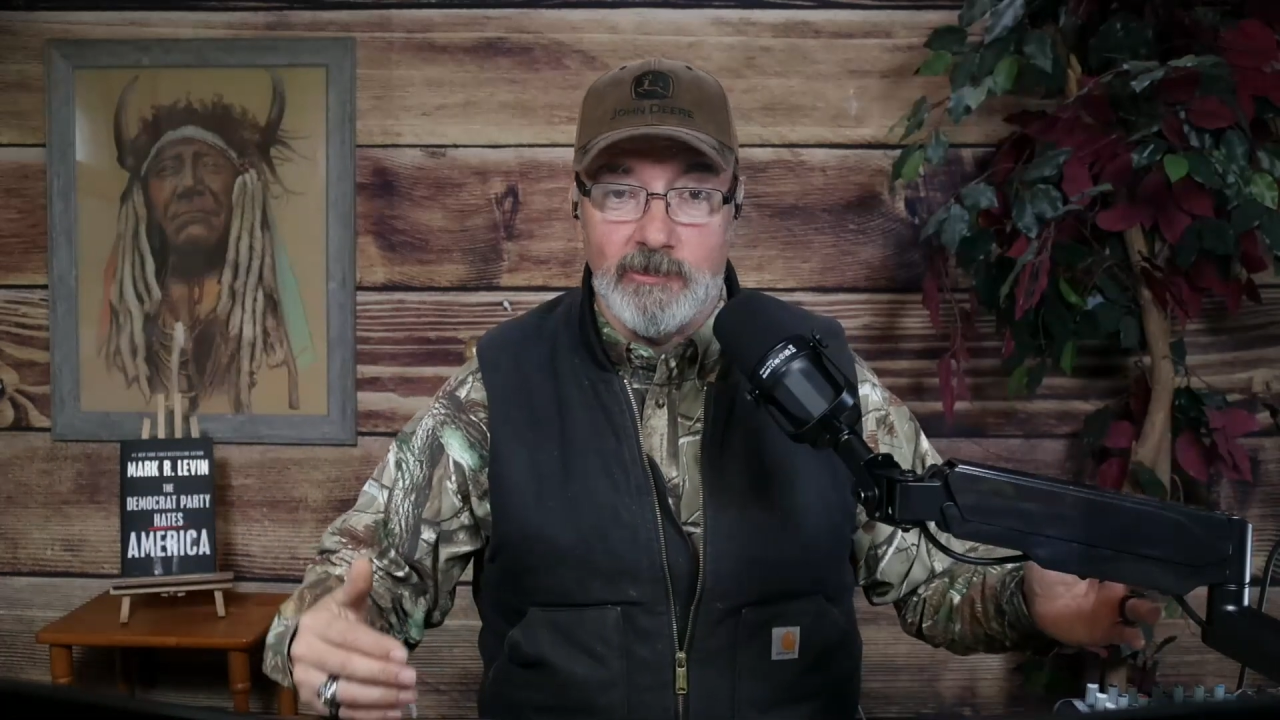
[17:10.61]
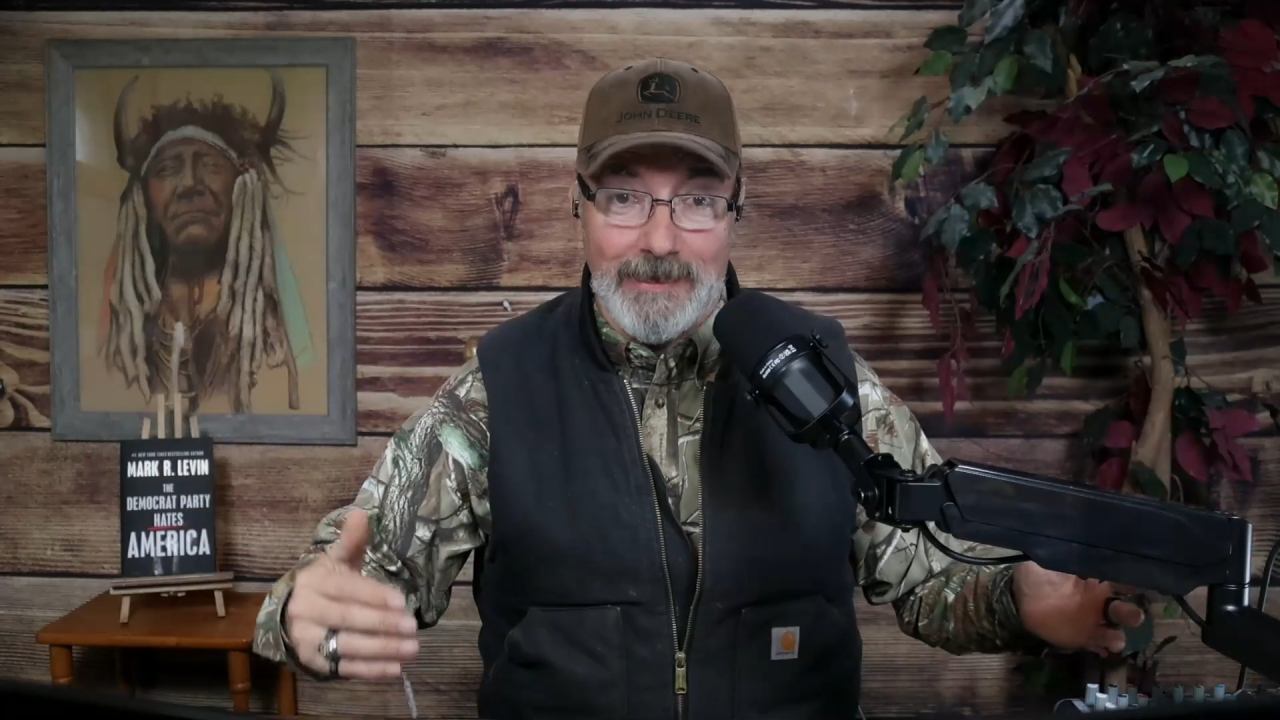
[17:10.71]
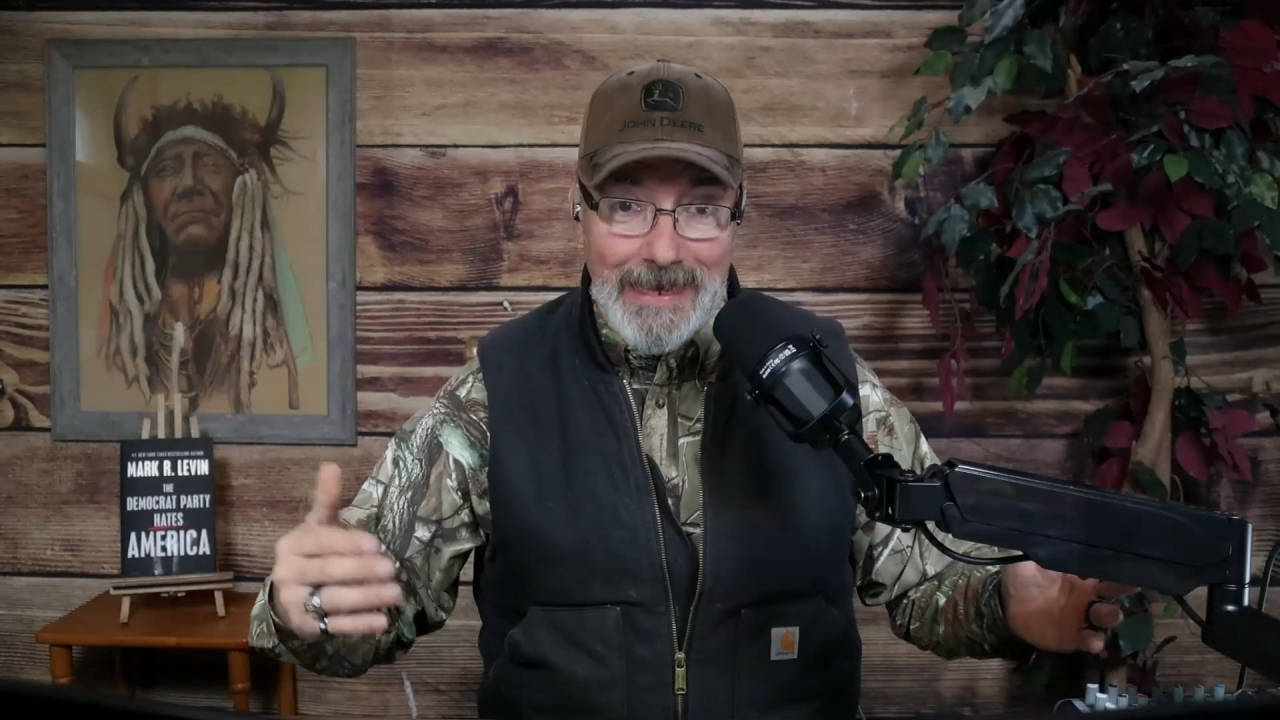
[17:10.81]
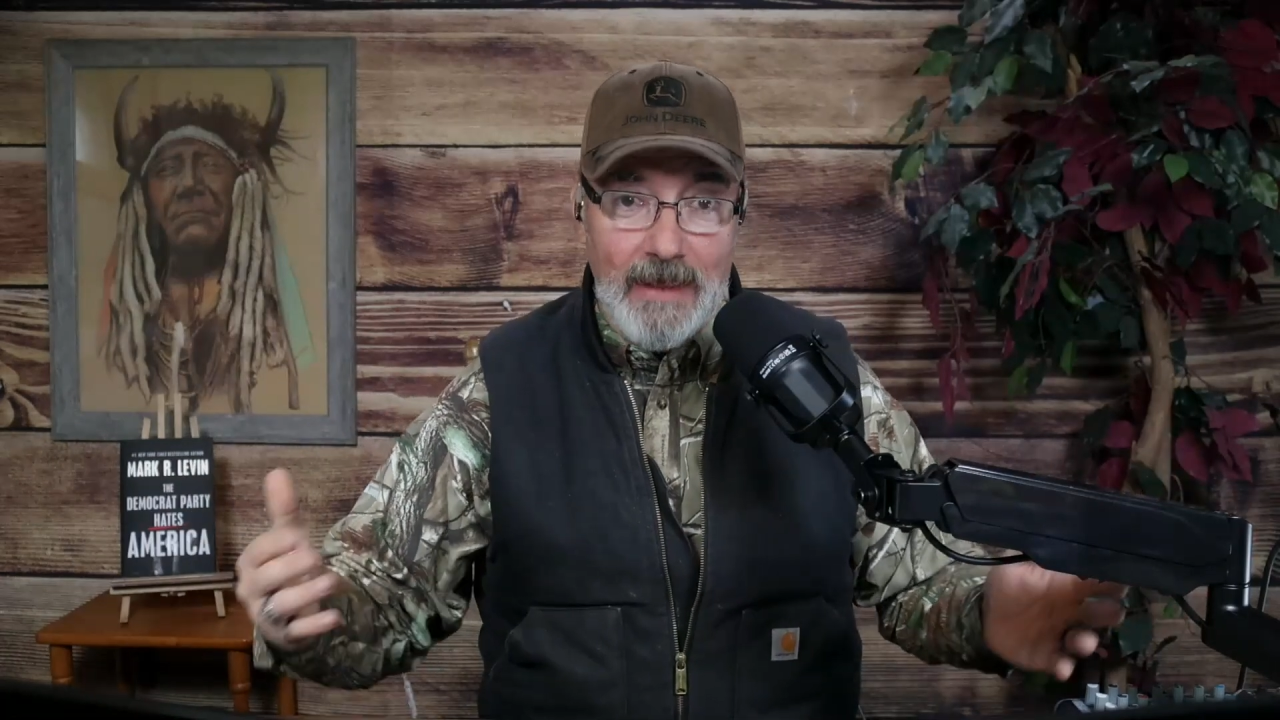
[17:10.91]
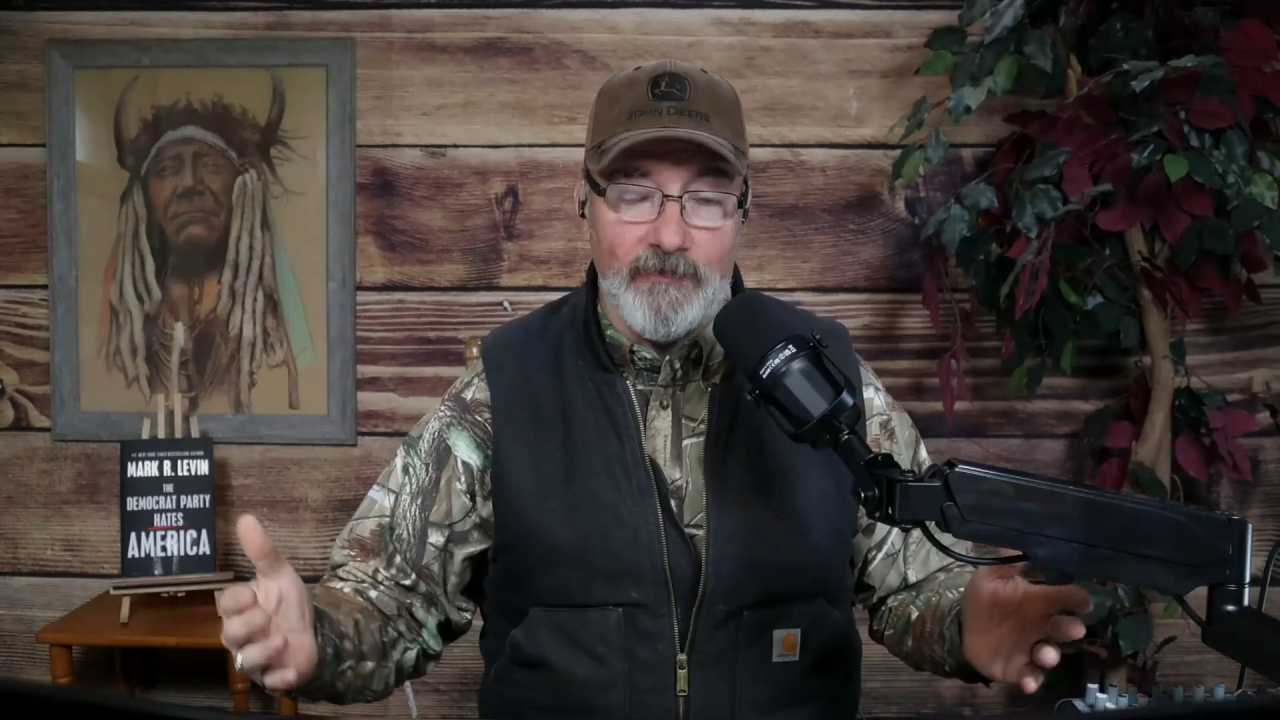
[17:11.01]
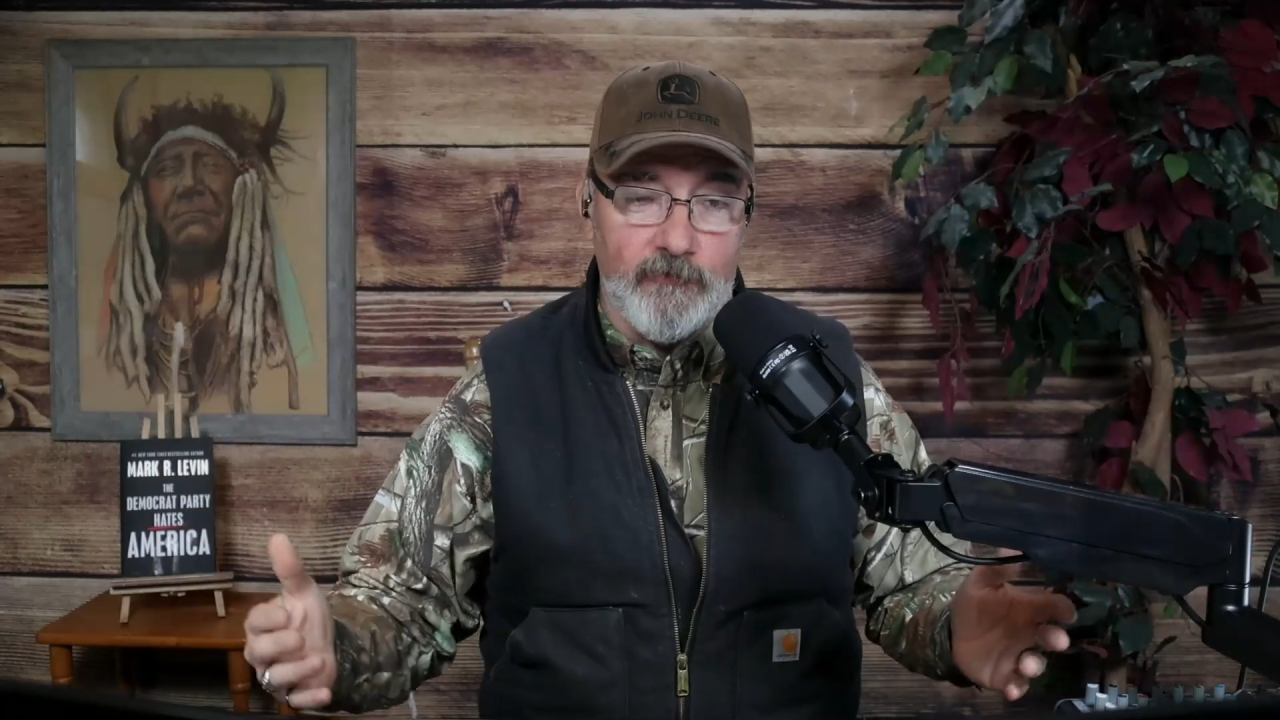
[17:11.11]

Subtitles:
to get